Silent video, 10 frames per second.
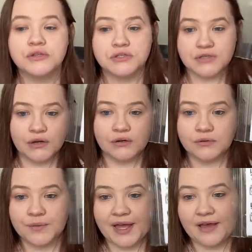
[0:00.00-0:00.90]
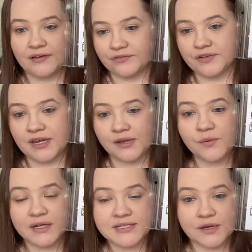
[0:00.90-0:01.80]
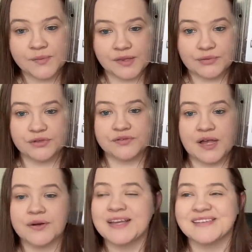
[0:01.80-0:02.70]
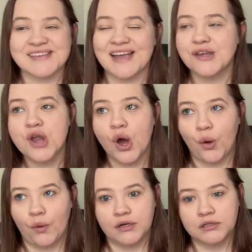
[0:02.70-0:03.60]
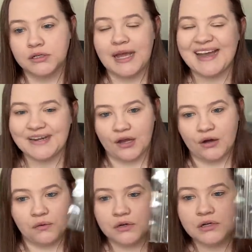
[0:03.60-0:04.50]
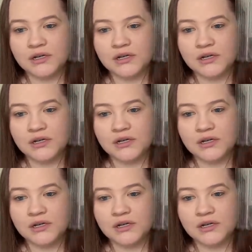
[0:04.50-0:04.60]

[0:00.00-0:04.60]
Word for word: So we have Night Walk Down by the Blue Flower. Yes, I know. I know.